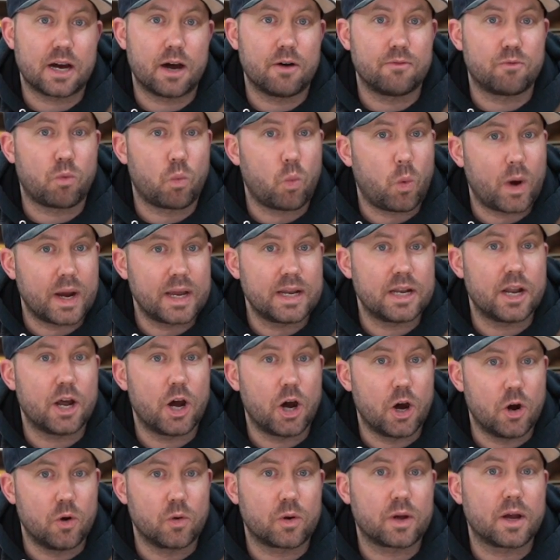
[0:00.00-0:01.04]
of white
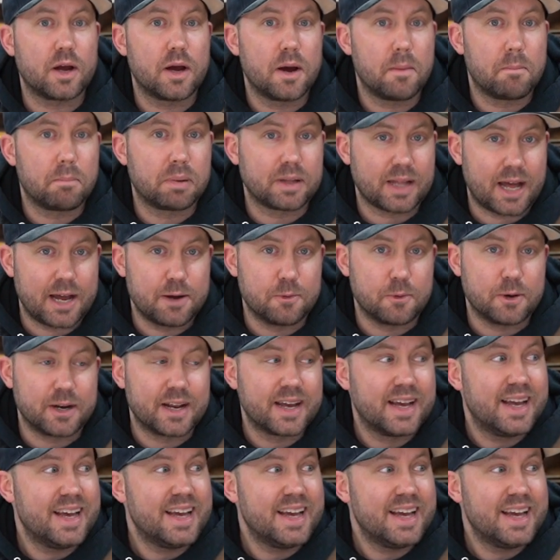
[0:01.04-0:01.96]
oak plywood.